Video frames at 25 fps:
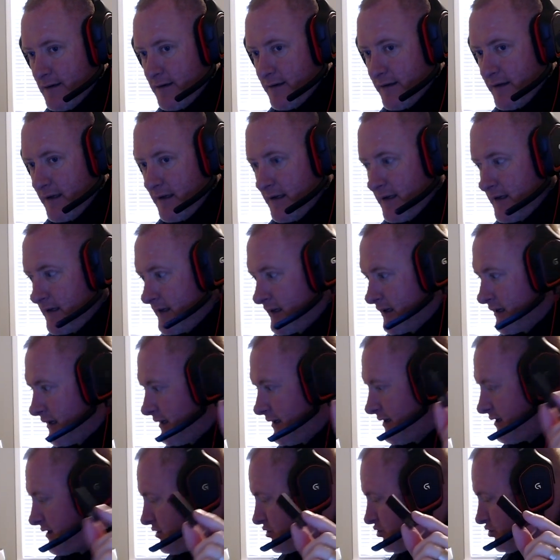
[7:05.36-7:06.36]
the
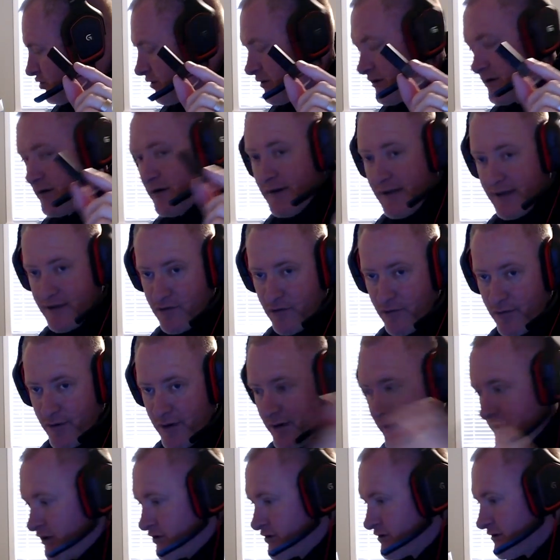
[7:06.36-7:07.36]
Elite controller. That's what we're going
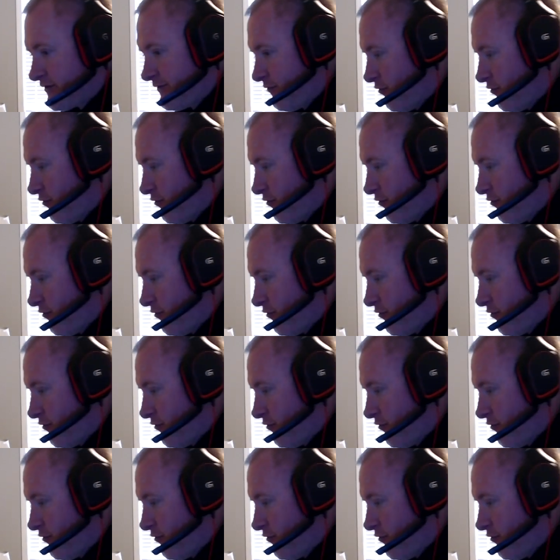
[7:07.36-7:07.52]
to use it